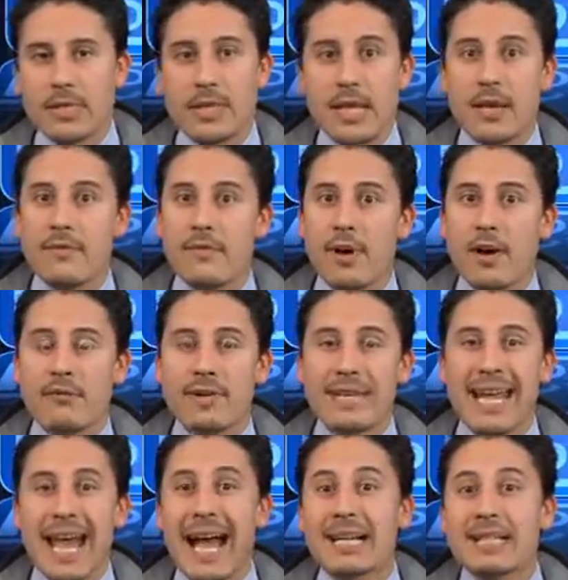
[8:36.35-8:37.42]
who doesn't get involved
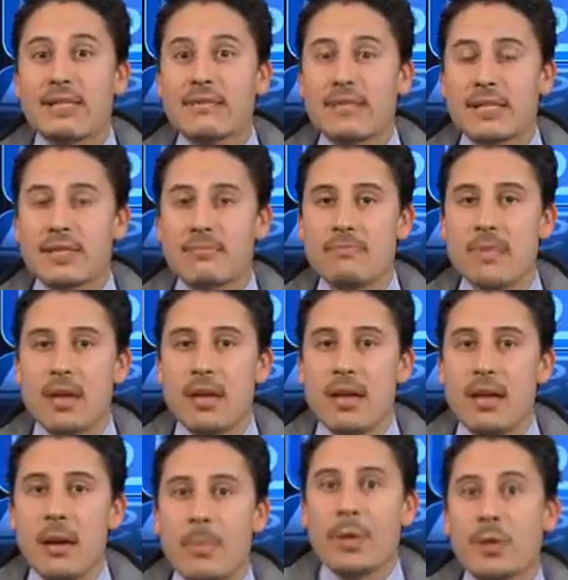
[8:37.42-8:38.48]
in activism,
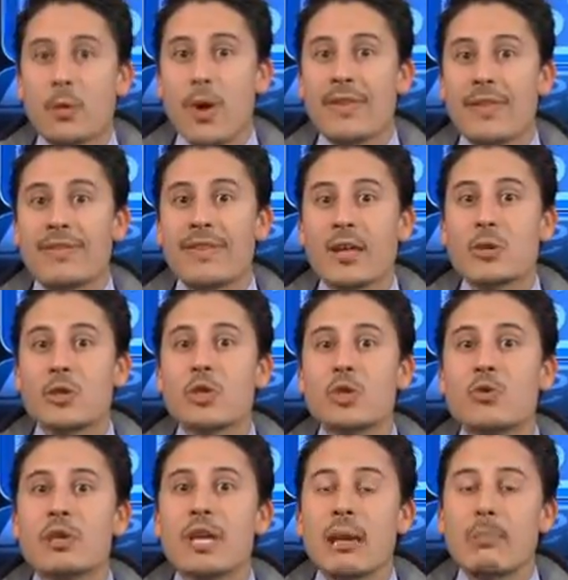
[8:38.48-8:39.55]
but the way that they
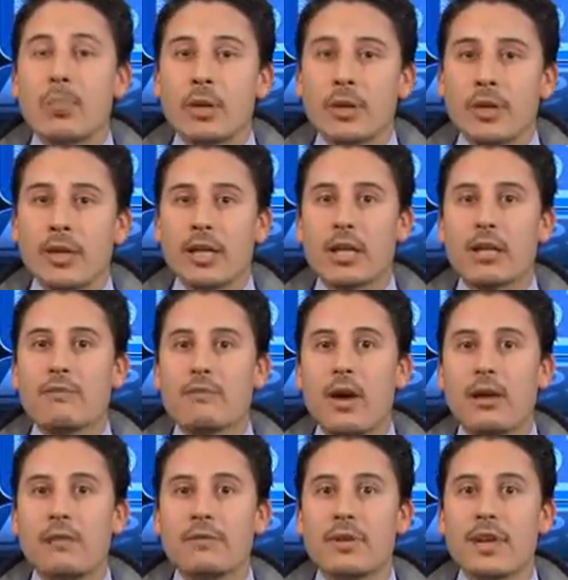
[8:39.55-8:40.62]
do get politically
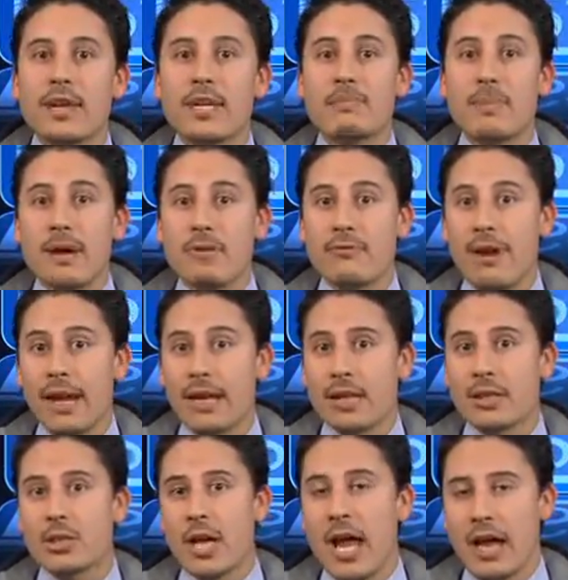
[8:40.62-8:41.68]
involved is by
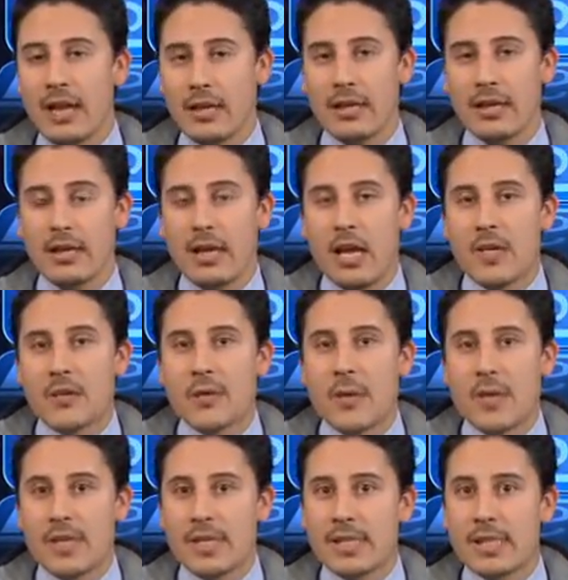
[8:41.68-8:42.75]
writing a check.
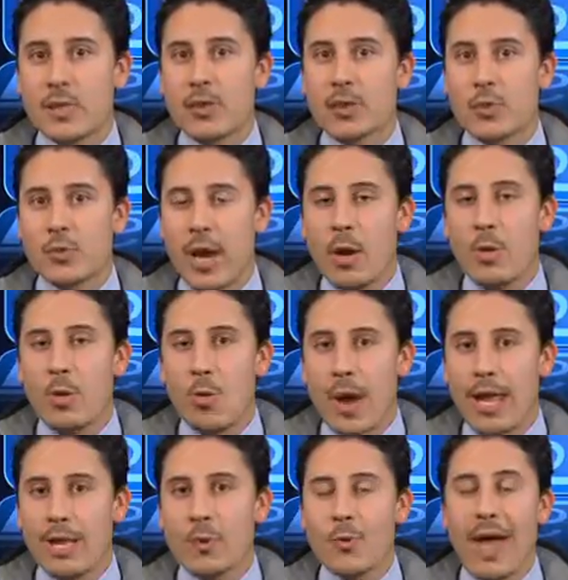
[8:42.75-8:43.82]
So this is a great
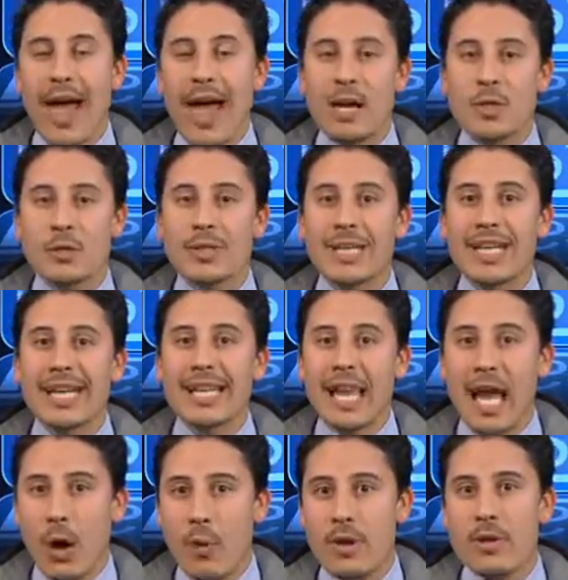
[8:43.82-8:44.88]
way to actually
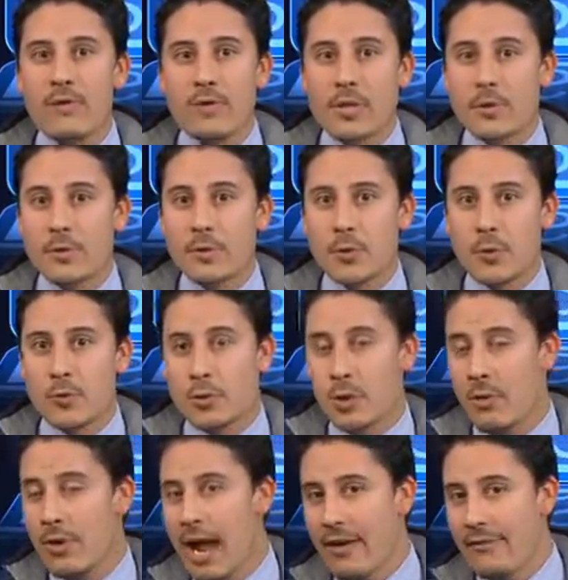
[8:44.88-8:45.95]
allow individuals who
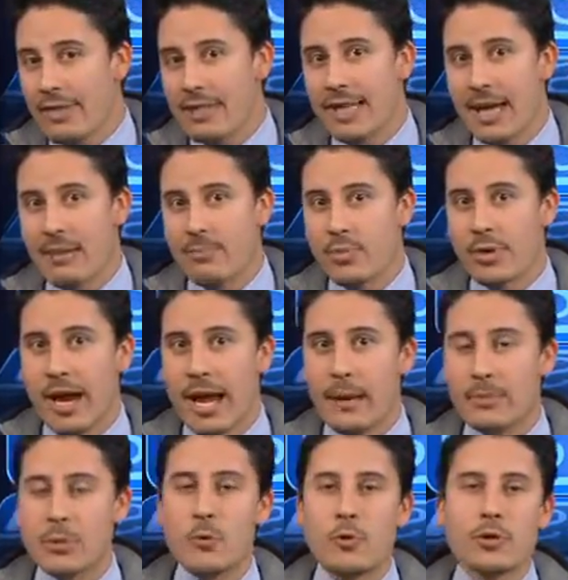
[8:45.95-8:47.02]
don't have the time,
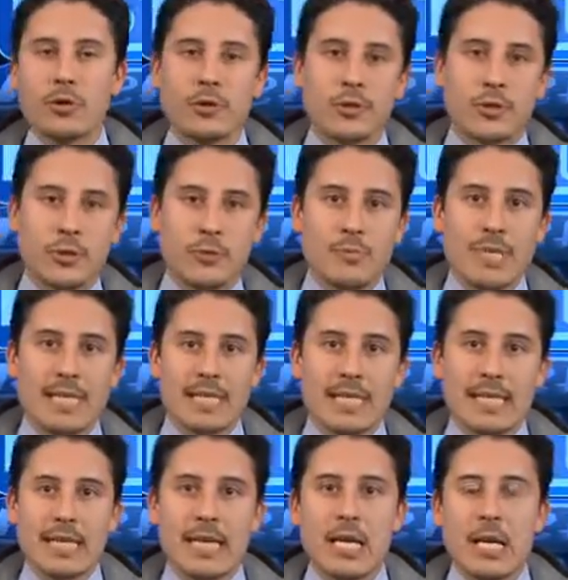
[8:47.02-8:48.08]
perhaps, who are just too
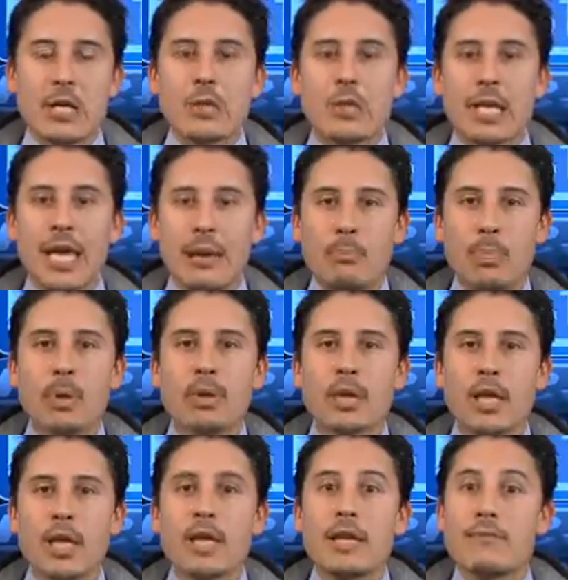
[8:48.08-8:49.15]
busy to get
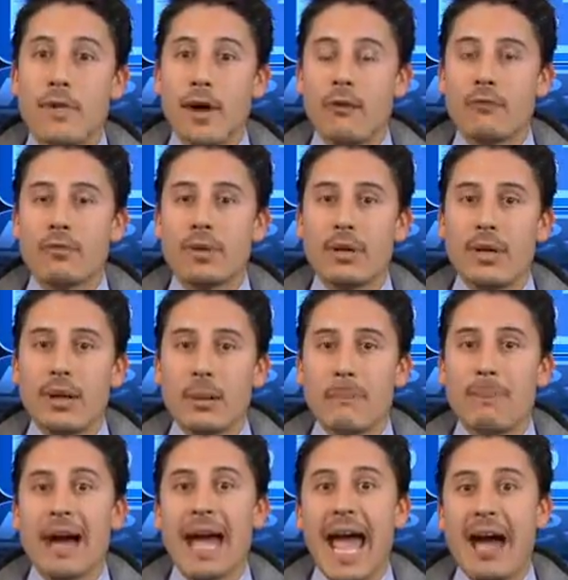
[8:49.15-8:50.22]
politically involved,
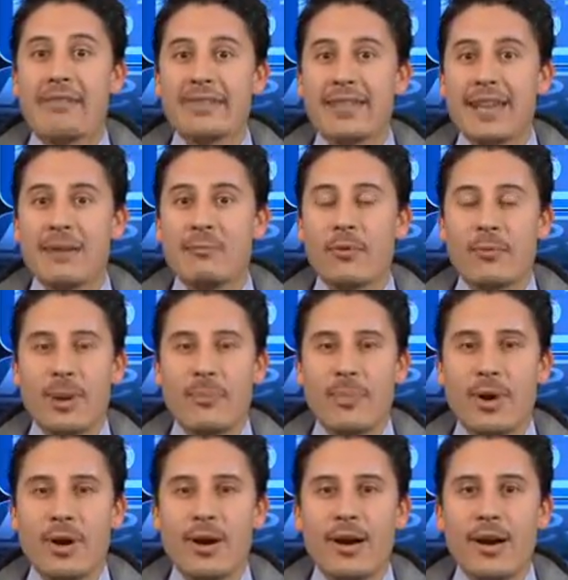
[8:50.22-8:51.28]
by having them,
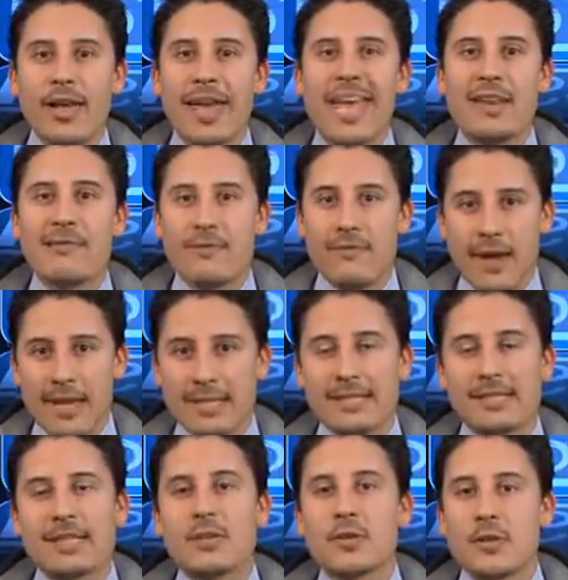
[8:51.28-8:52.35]
remember,
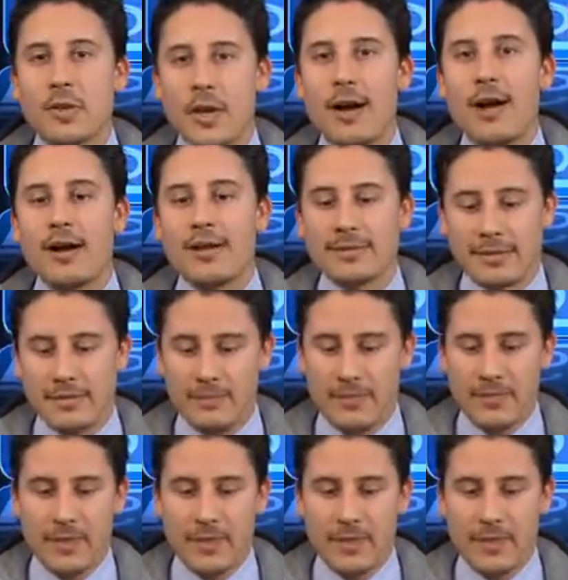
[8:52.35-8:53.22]
invest in your cause.